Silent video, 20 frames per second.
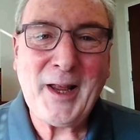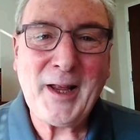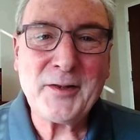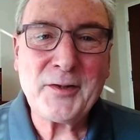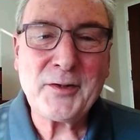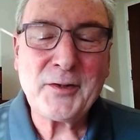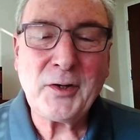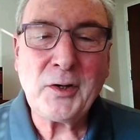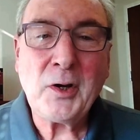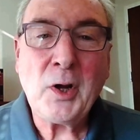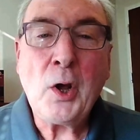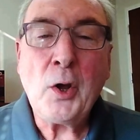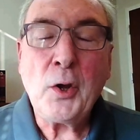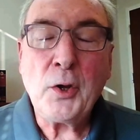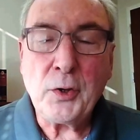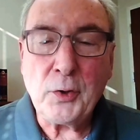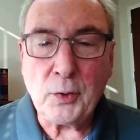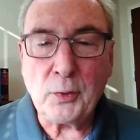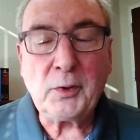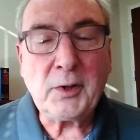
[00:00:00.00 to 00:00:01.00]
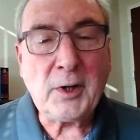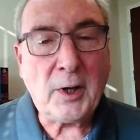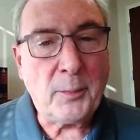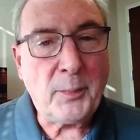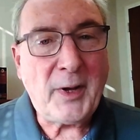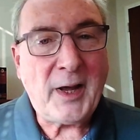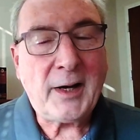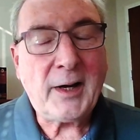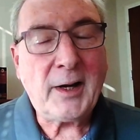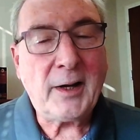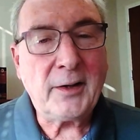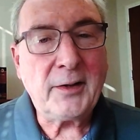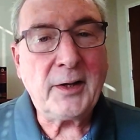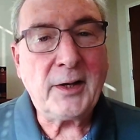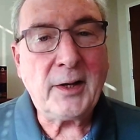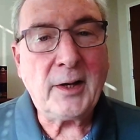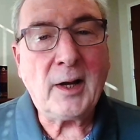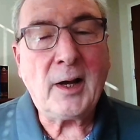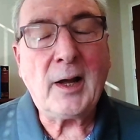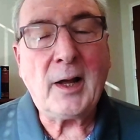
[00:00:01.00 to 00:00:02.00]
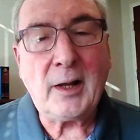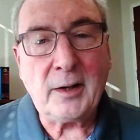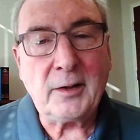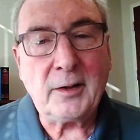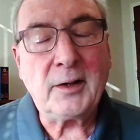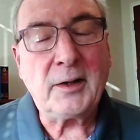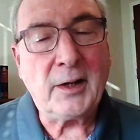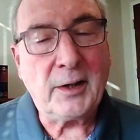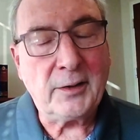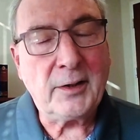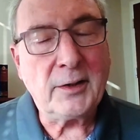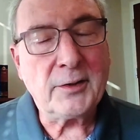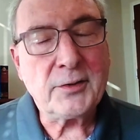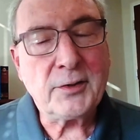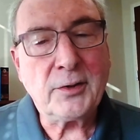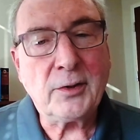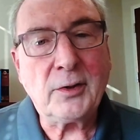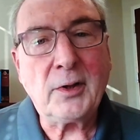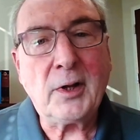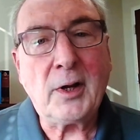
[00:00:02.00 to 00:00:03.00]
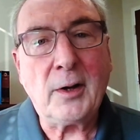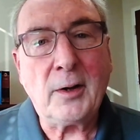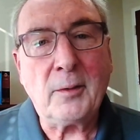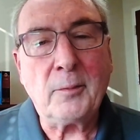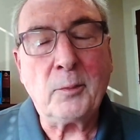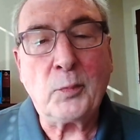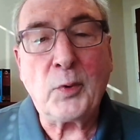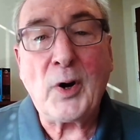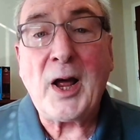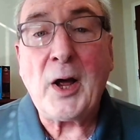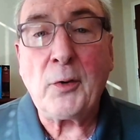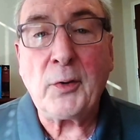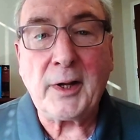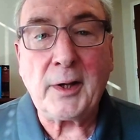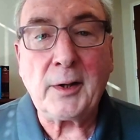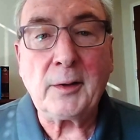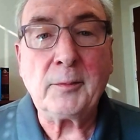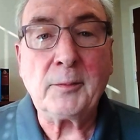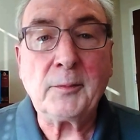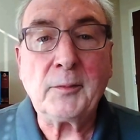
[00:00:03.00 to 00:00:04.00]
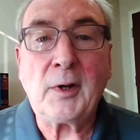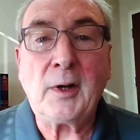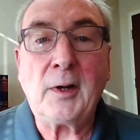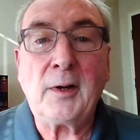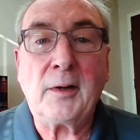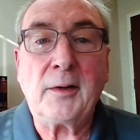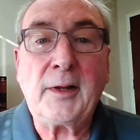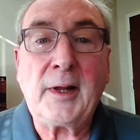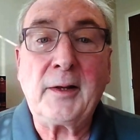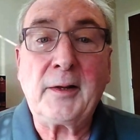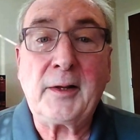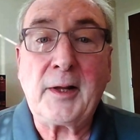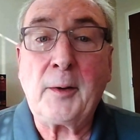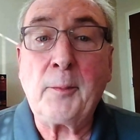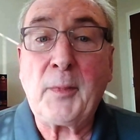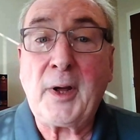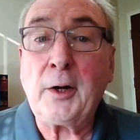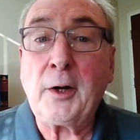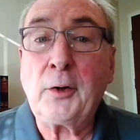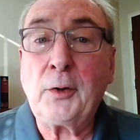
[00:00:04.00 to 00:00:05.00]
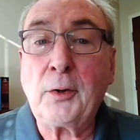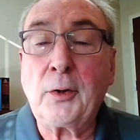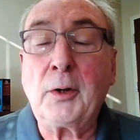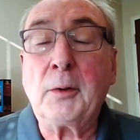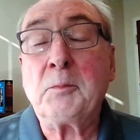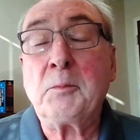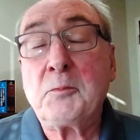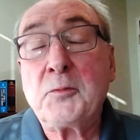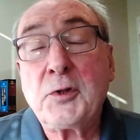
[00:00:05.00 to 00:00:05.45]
acid, you would cut back on the additional browning that might occur.